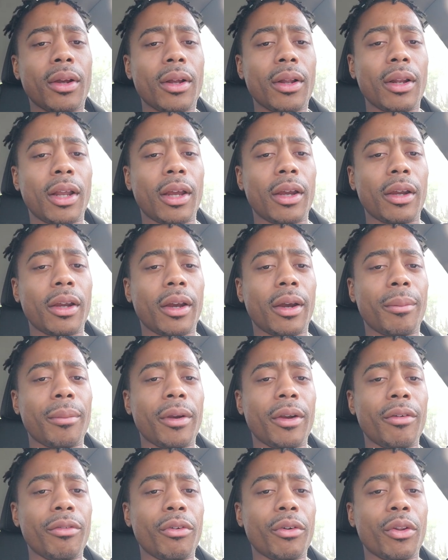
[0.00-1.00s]
Like, I
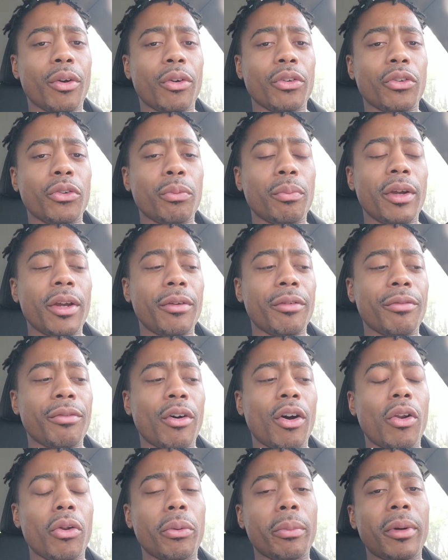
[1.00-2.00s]
mean, for those who've been
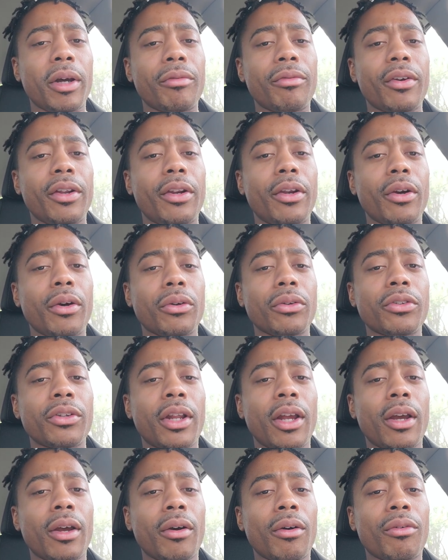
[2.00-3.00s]
following my videos
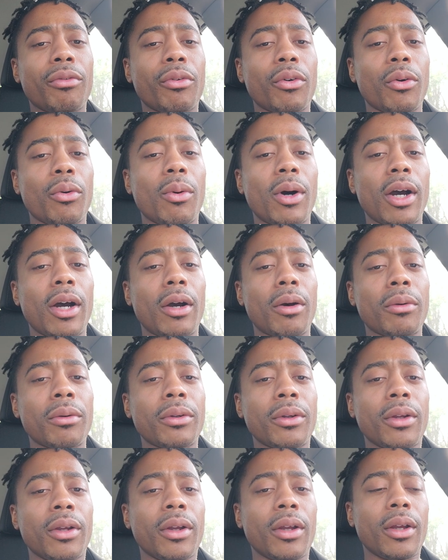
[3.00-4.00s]
now for a while,
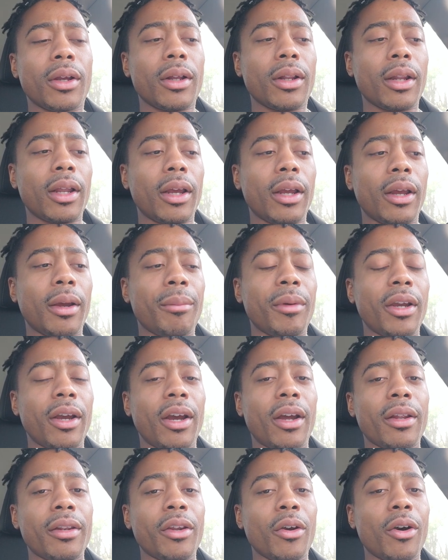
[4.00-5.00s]
like, I mean,
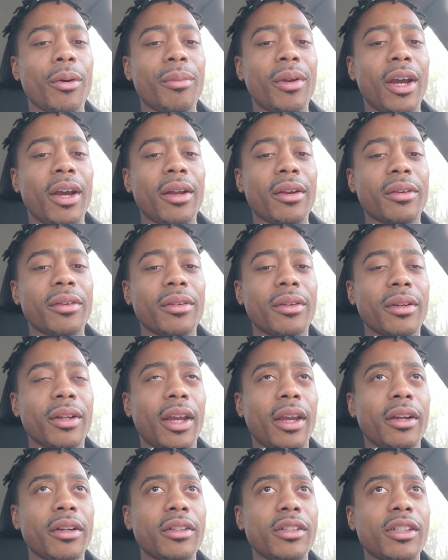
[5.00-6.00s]
I know I'm not
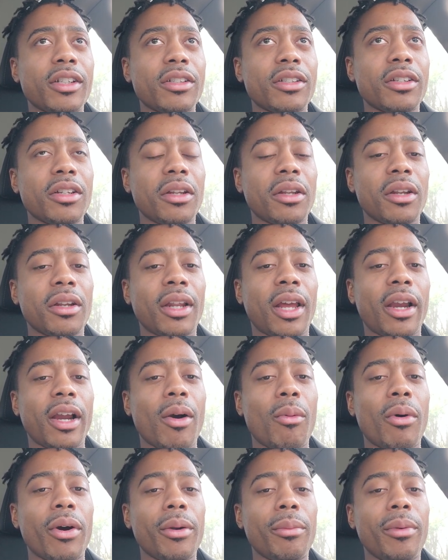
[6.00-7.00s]
like consistent like I
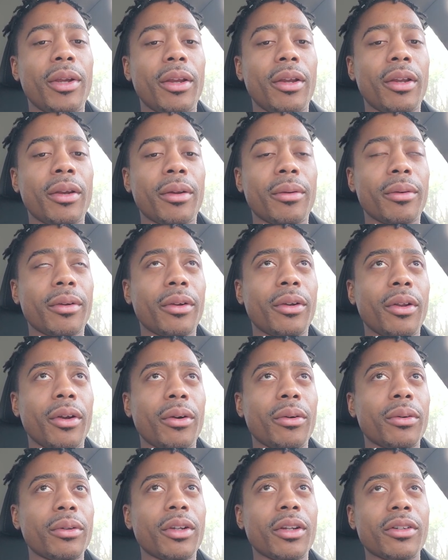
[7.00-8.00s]
want to be.
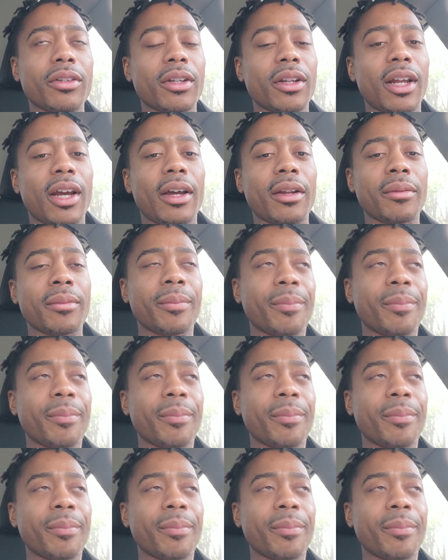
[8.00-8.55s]
There's a lot